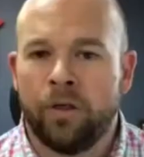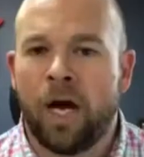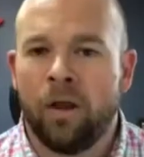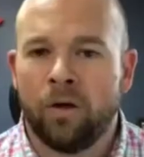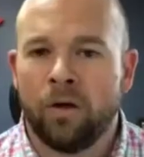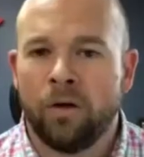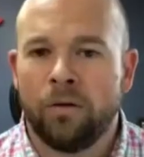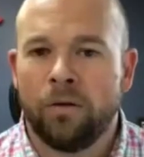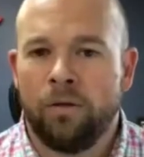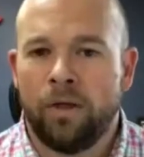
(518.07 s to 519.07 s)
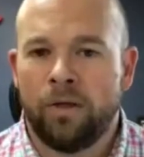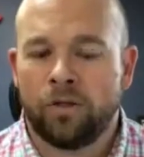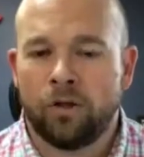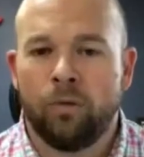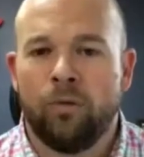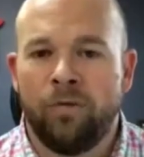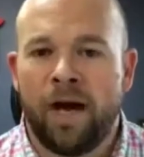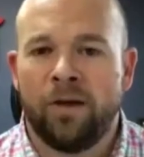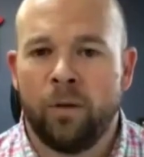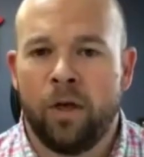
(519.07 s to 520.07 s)
insurable
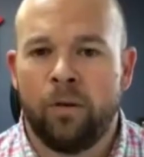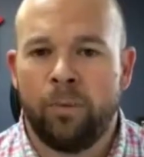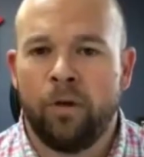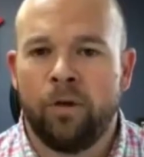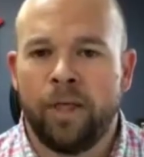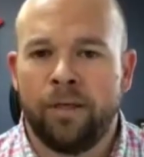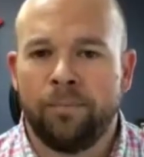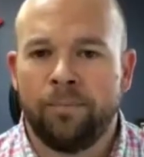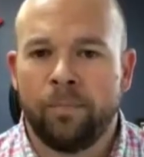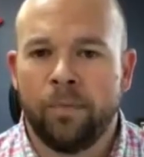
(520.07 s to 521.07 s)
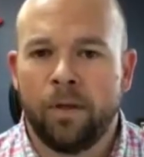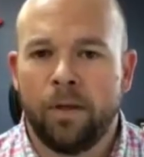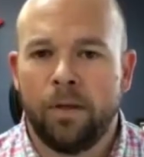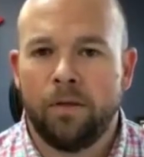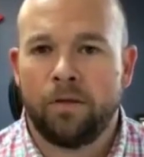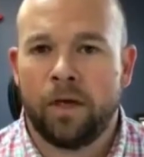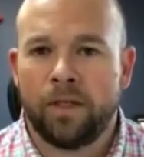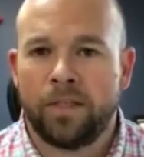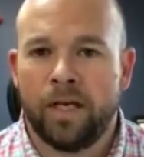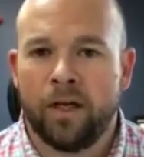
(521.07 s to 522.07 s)
value on the building, I'm
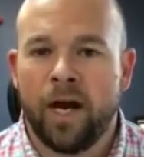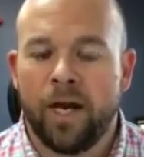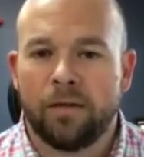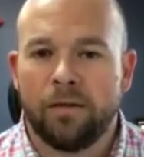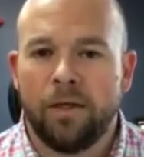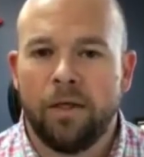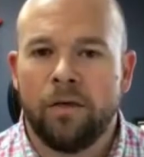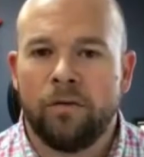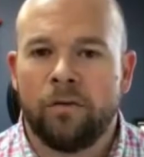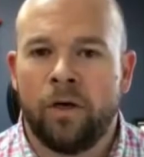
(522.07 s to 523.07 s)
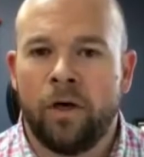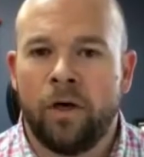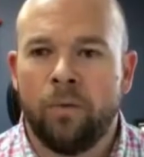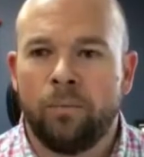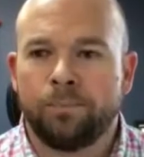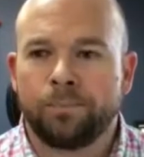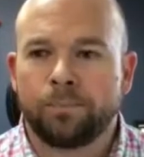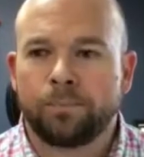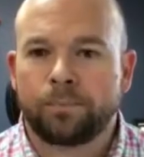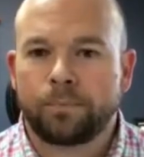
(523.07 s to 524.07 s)
talking 10 grand. So
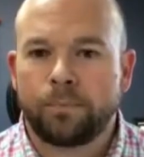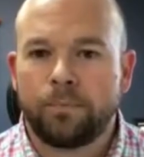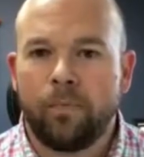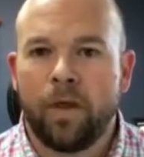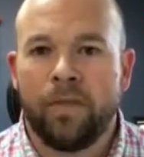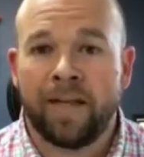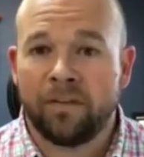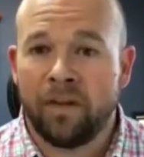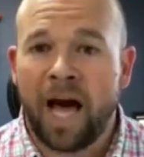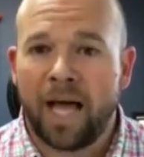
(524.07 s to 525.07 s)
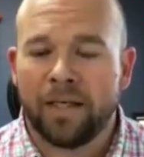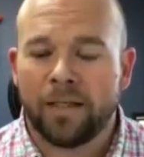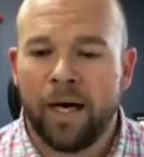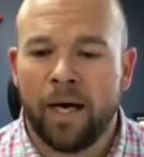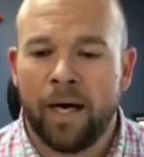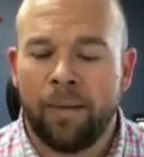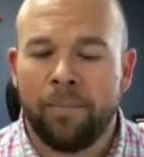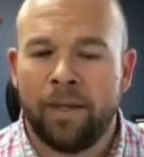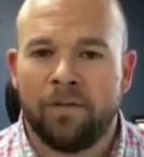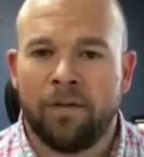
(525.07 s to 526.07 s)
That's a lot.
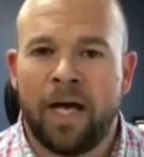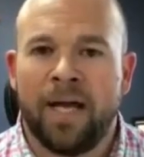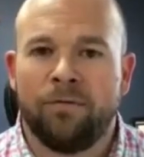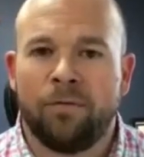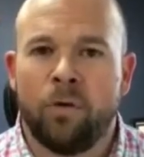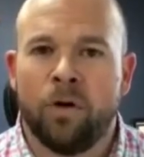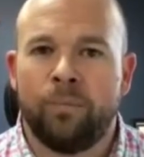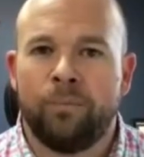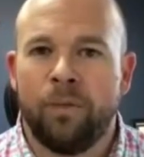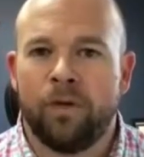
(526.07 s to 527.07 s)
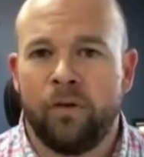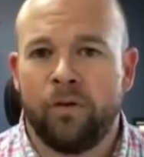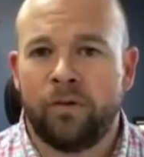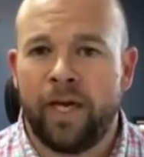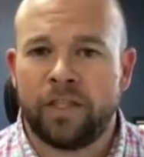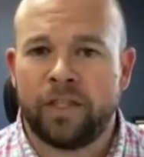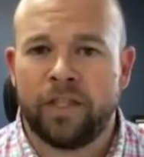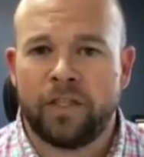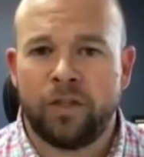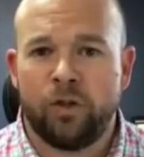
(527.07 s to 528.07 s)
That's a lot for
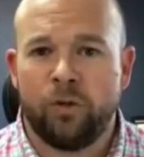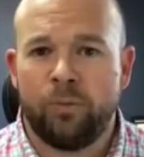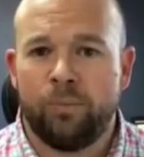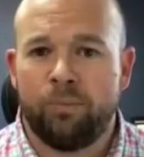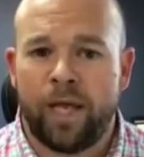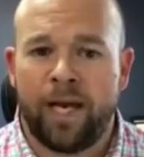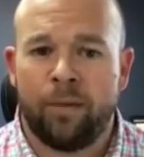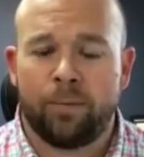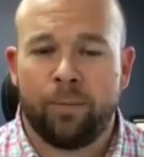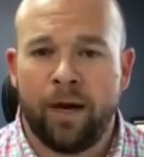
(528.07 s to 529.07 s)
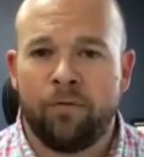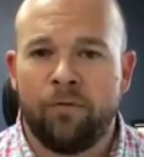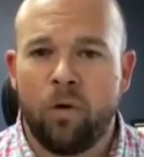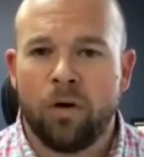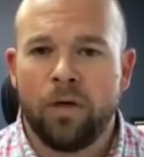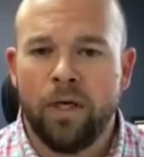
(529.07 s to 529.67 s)
associations to plan and prepare for.